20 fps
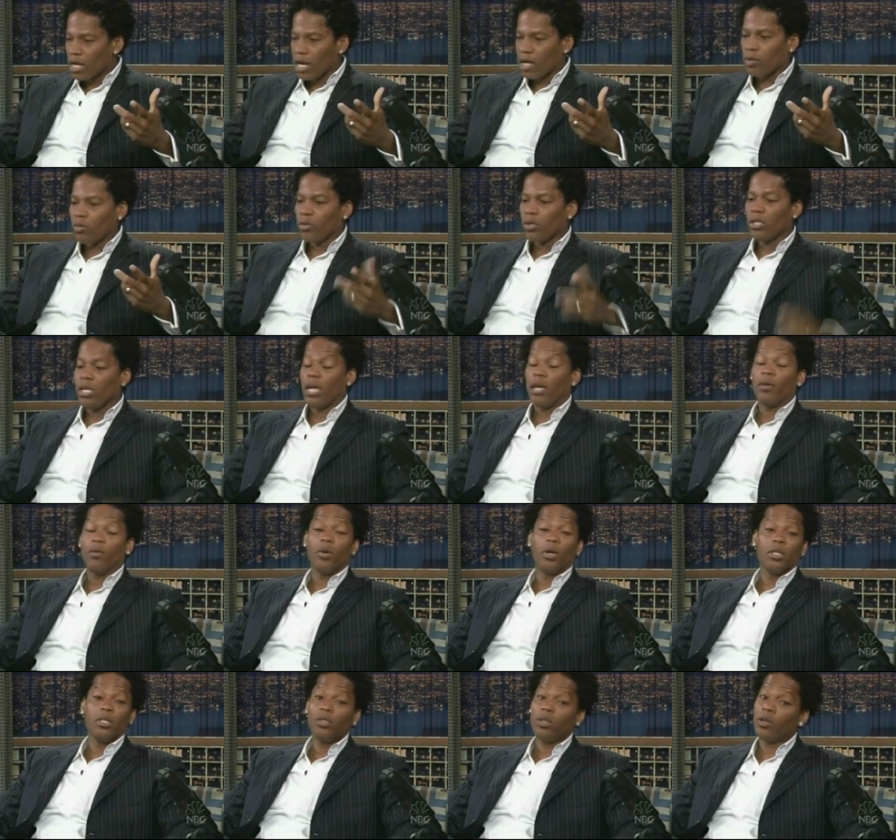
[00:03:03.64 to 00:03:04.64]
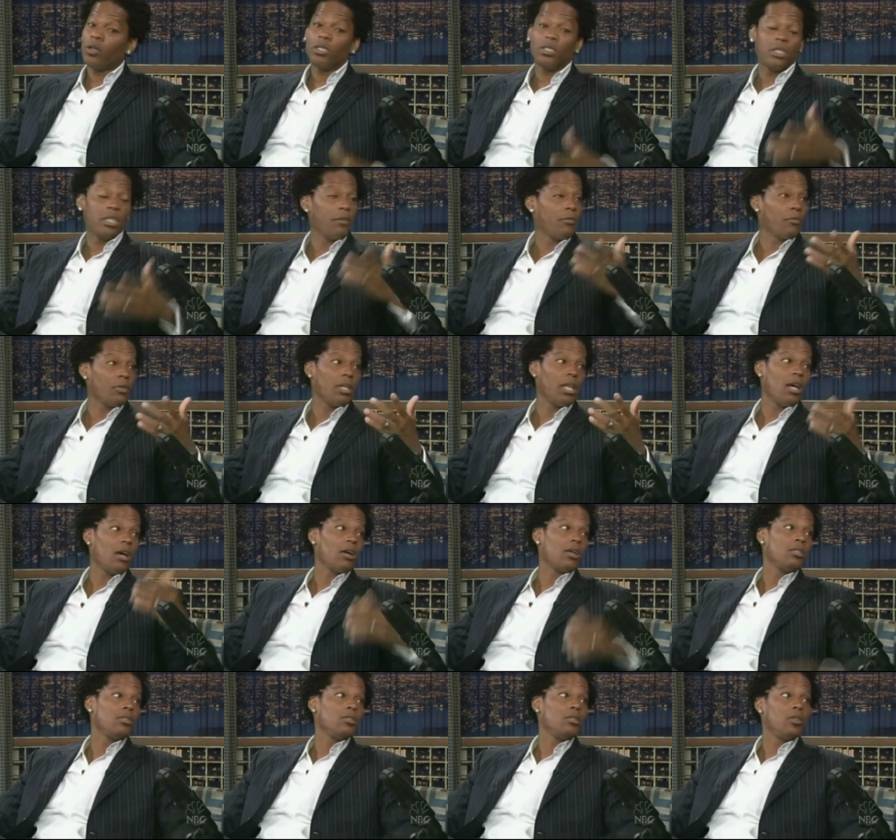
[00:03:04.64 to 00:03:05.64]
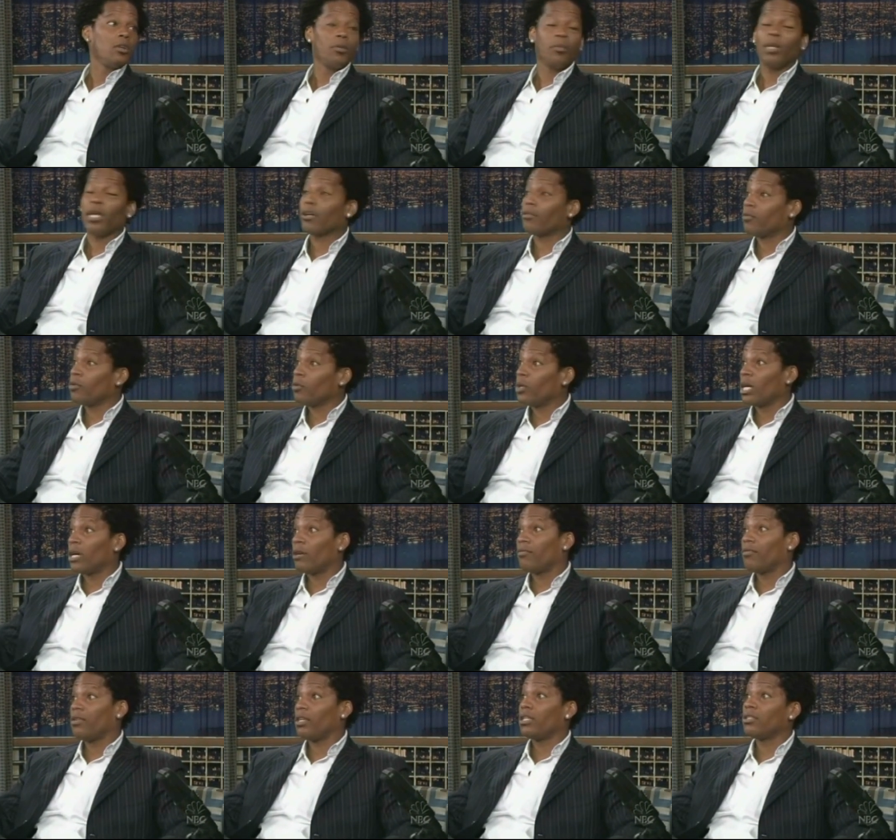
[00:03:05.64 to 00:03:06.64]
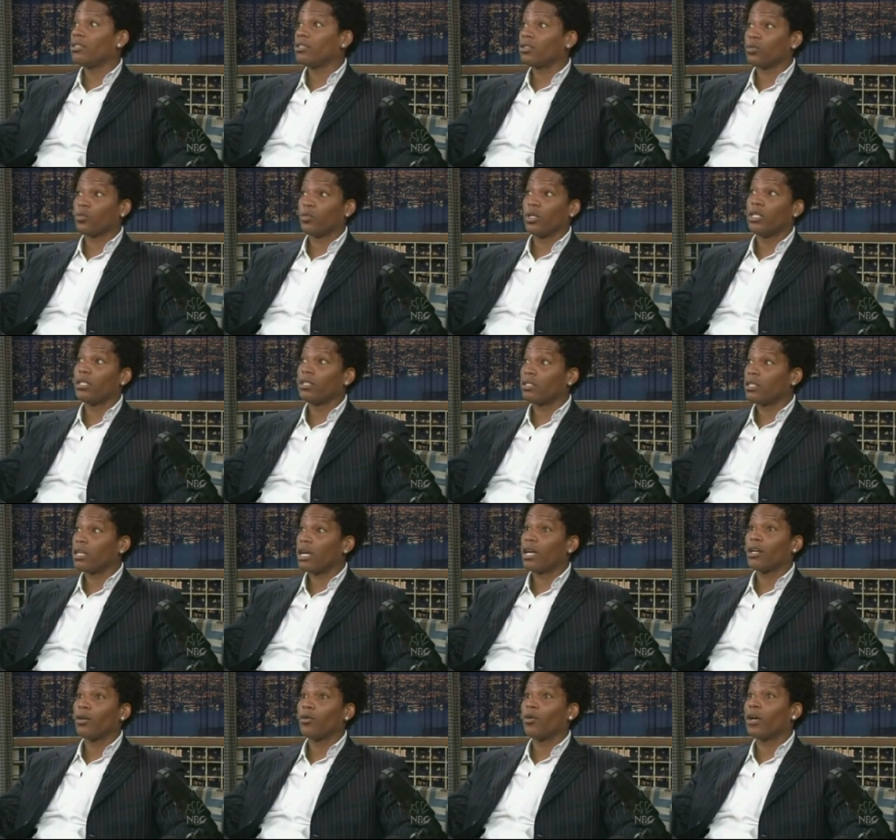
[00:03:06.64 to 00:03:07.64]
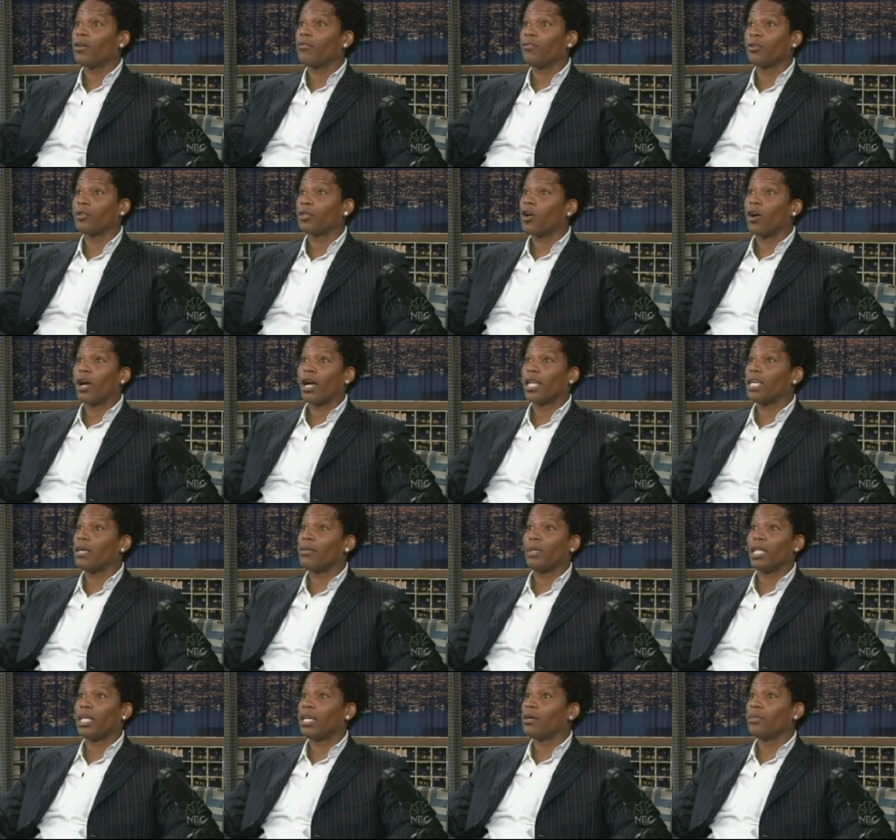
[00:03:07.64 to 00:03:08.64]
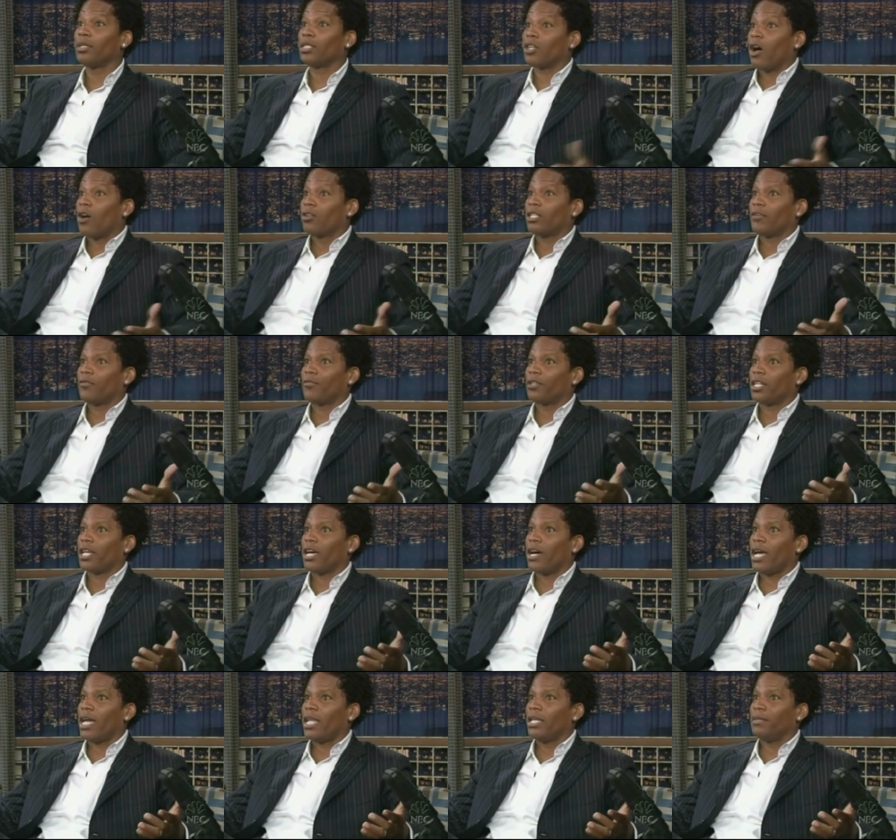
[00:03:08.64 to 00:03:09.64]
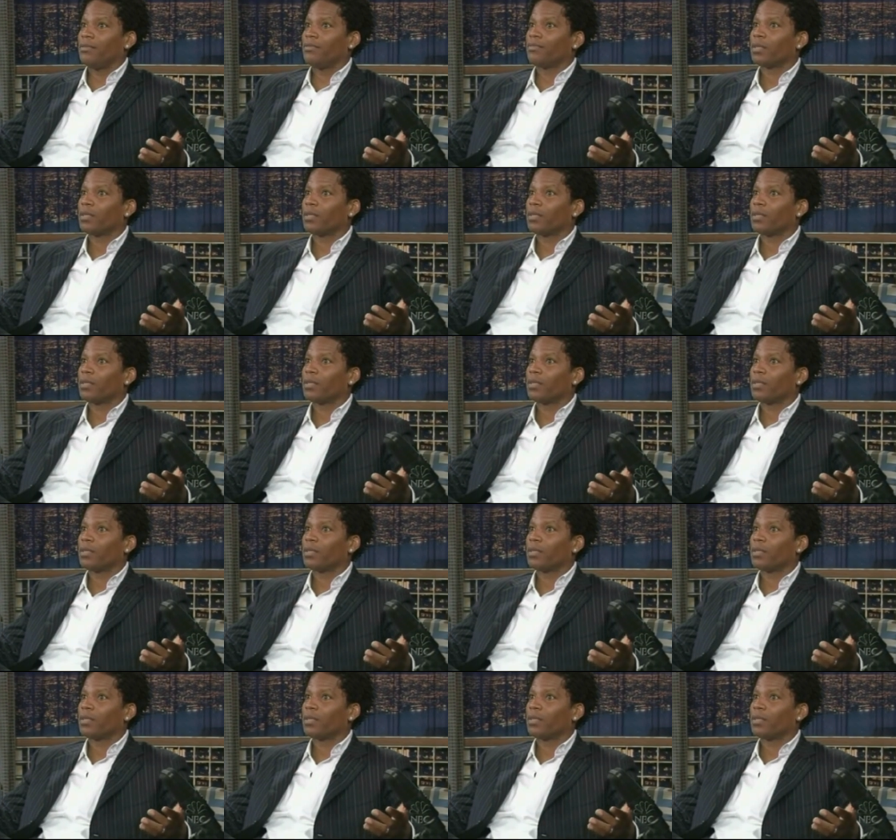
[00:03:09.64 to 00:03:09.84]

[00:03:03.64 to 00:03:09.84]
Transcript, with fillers: Tiger Woods. Yeah, well, you know, it's different now because, you know, black folk, we got Venus, Serena, Tiger, white folk, y'all got Eminem. It's all different now, isn't it?